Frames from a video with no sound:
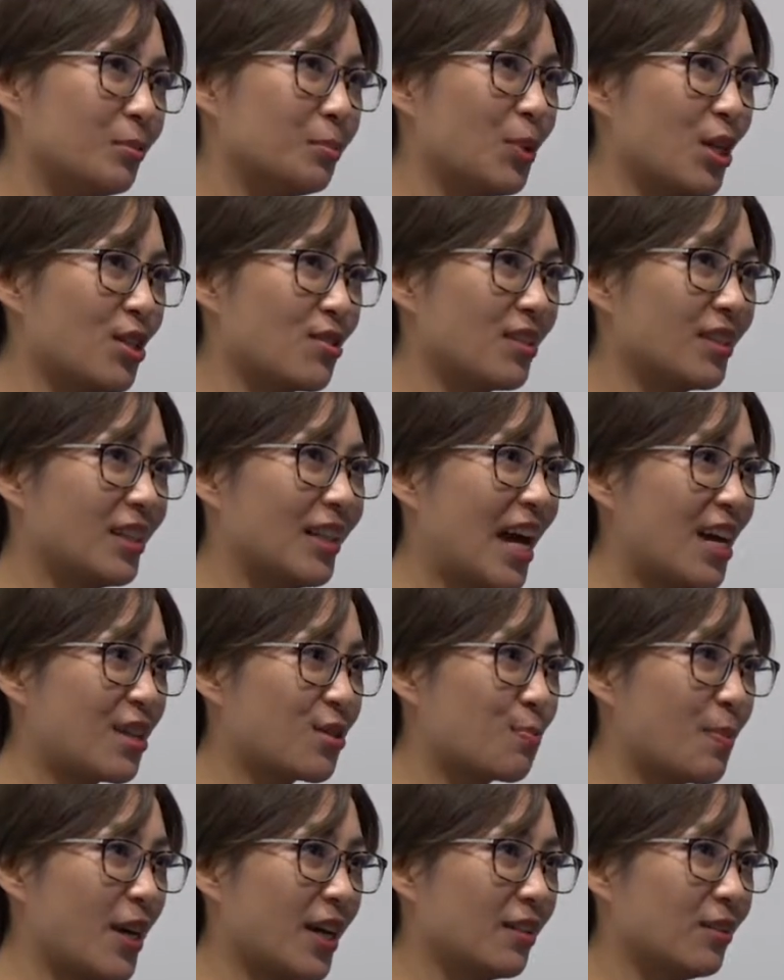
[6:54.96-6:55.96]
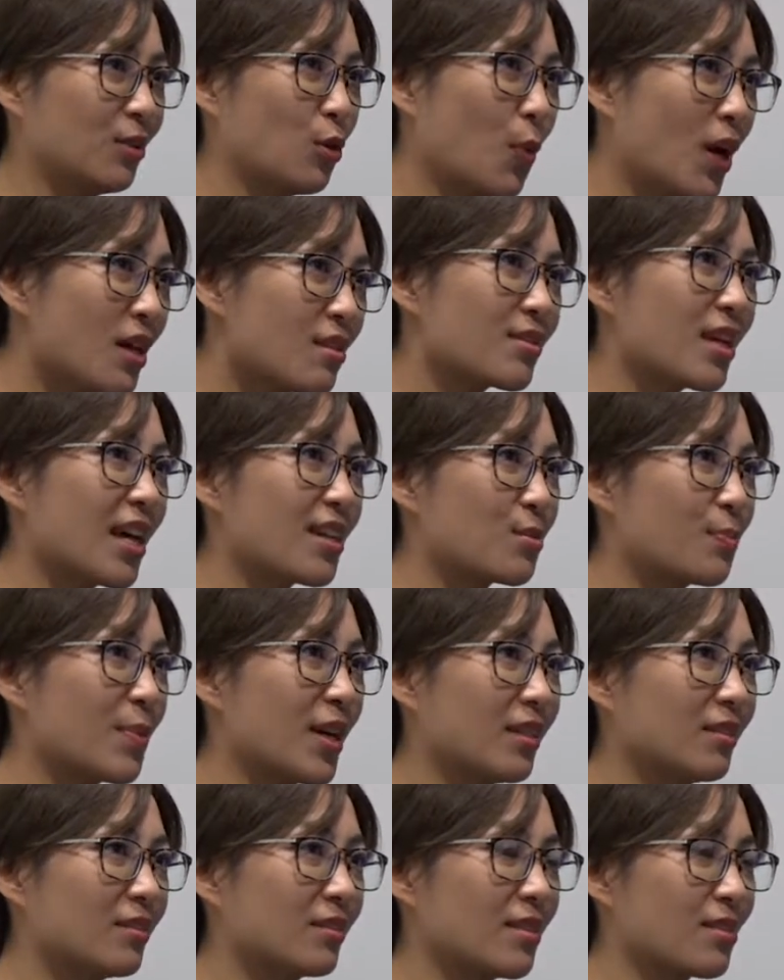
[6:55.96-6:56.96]
Personally, I spent
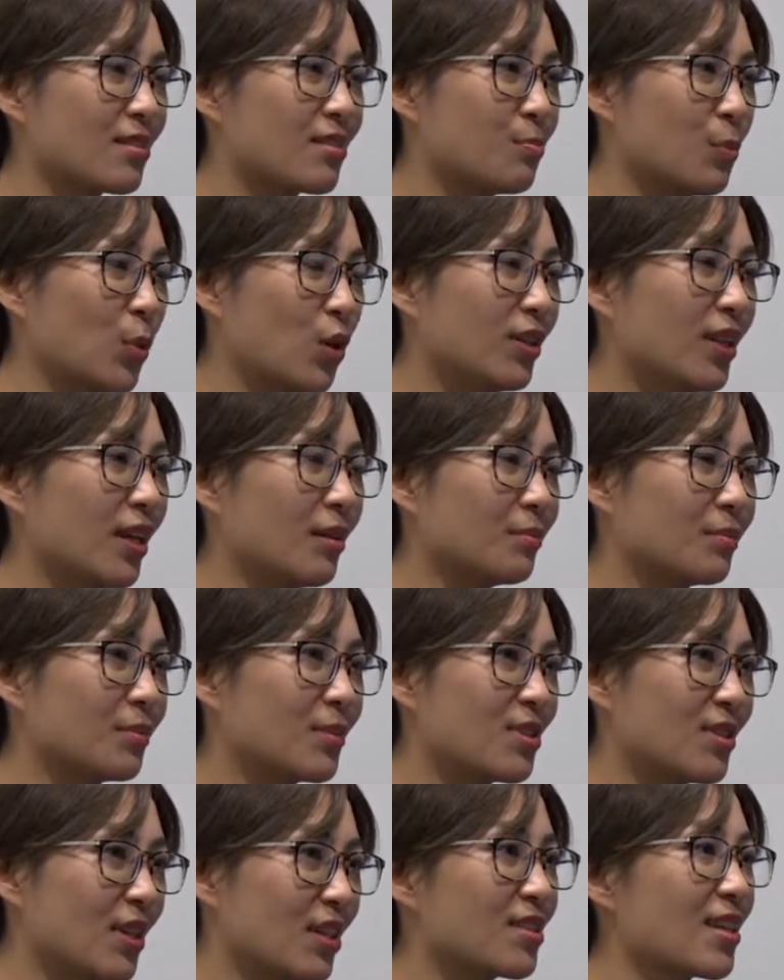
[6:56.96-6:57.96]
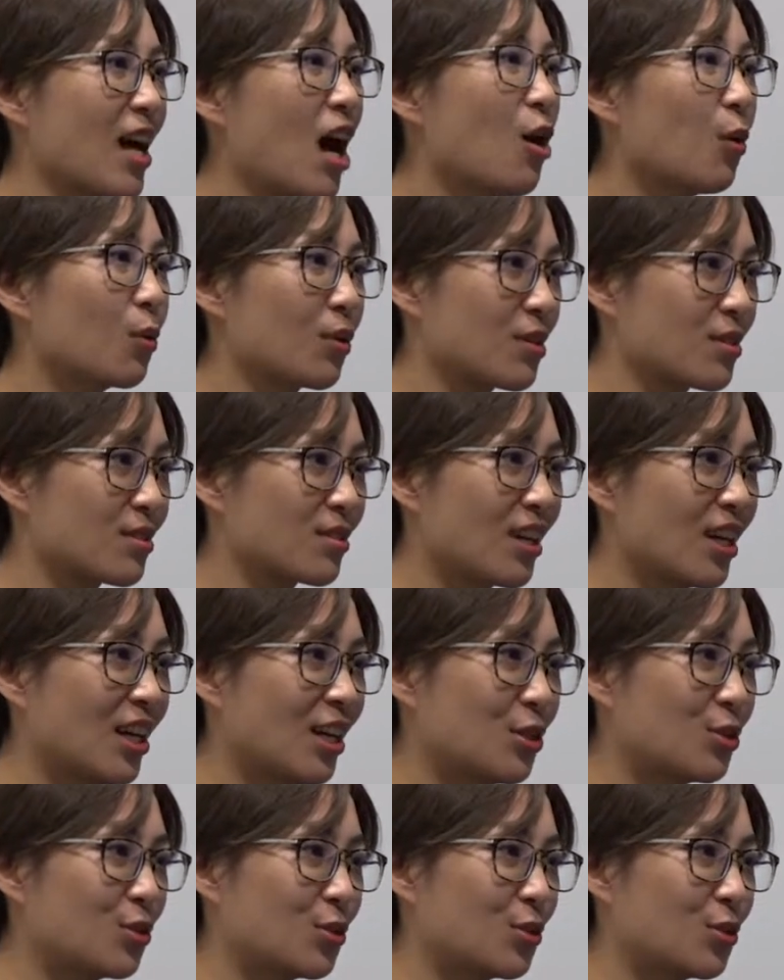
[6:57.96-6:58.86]
more than 6 hours